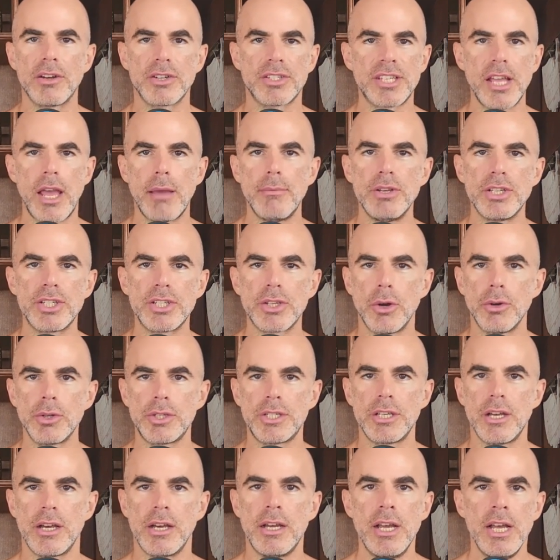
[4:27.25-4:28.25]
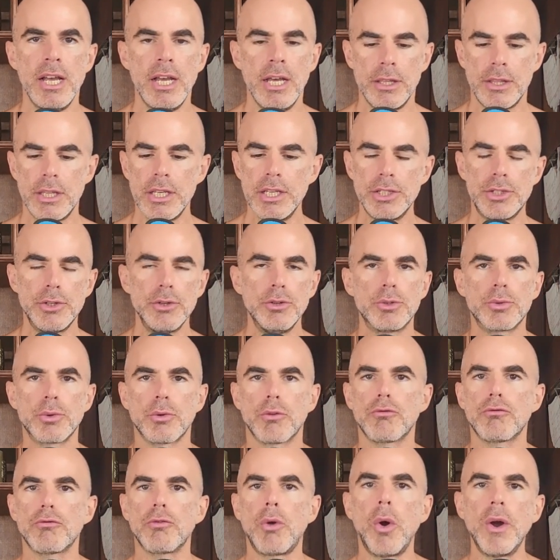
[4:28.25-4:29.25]
Sammy Sosa, these dudes were
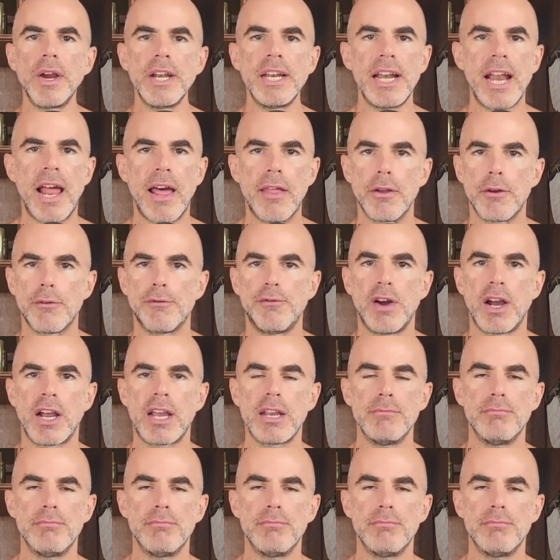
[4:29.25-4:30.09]
roided out of their fucking